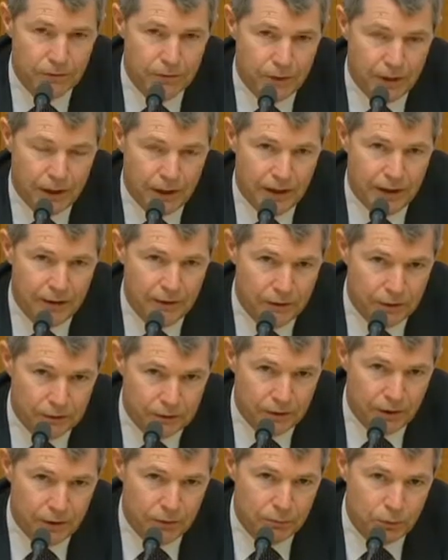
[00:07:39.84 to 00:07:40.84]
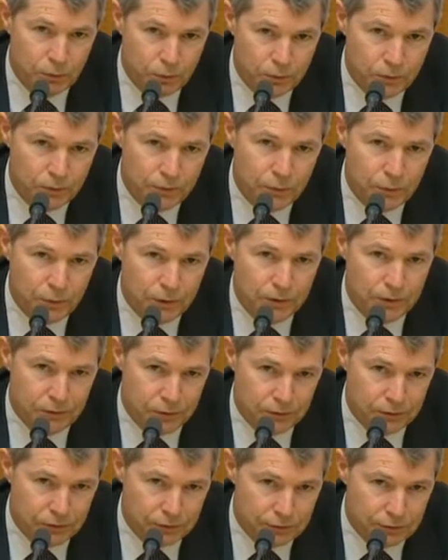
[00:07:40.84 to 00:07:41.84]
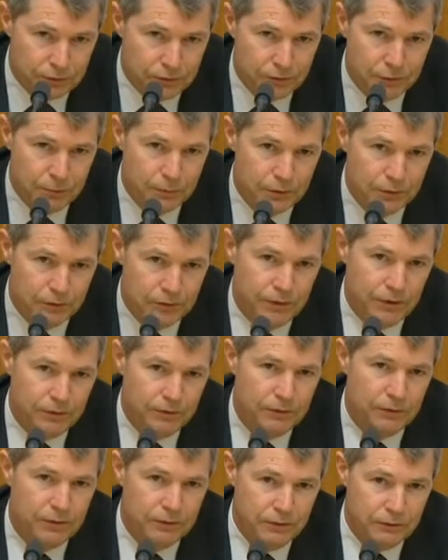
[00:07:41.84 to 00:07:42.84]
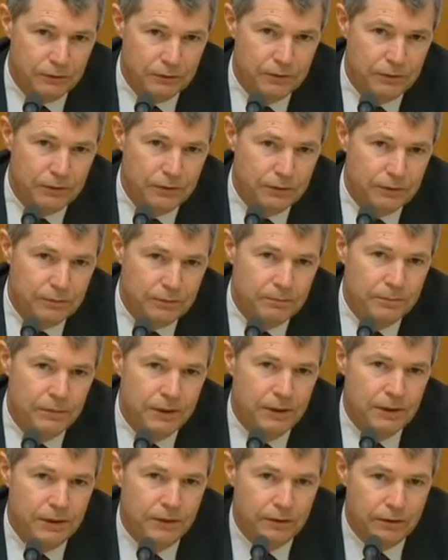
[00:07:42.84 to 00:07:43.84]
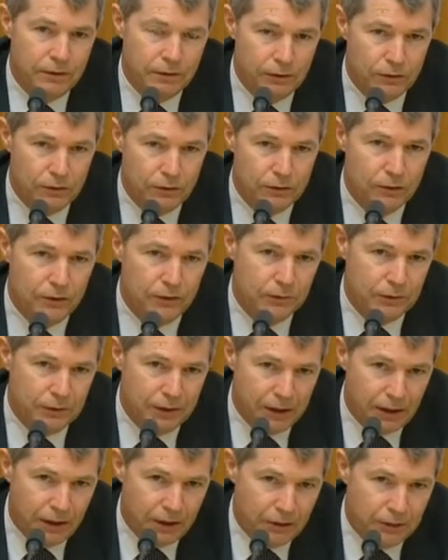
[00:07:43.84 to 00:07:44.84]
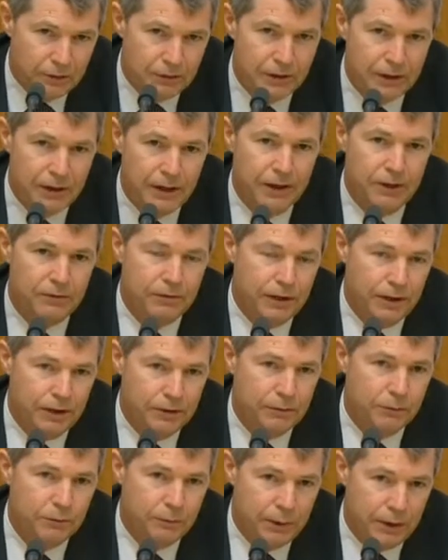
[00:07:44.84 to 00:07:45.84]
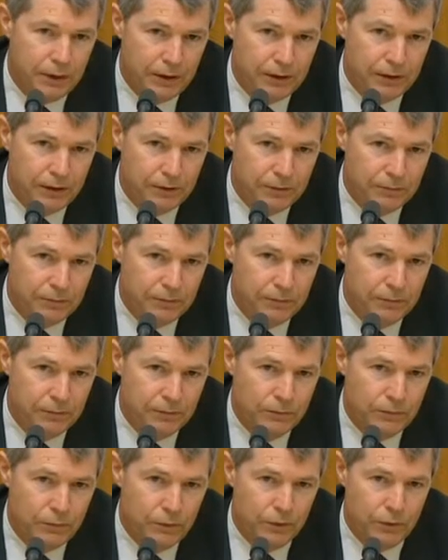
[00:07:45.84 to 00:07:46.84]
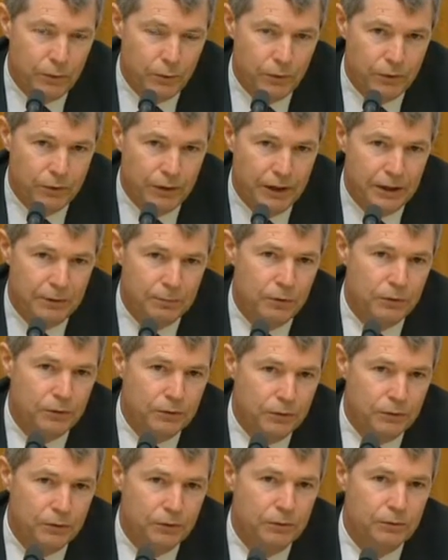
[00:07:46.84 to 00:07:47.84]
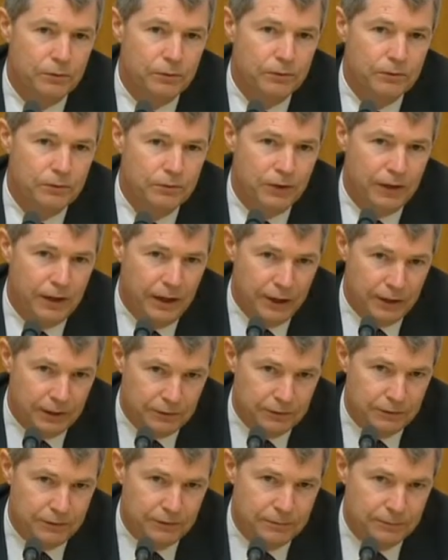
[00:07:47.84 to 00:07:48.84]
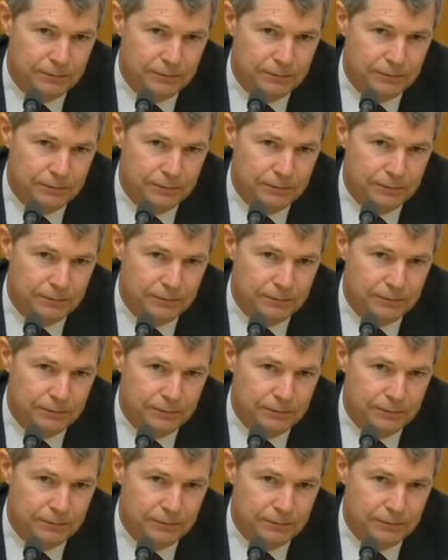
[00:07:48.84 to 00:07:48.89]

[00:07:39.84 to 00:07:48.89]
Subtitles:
there are examples where there is a legitimate safety concern that you don't currently have a head of power that will enable you to act.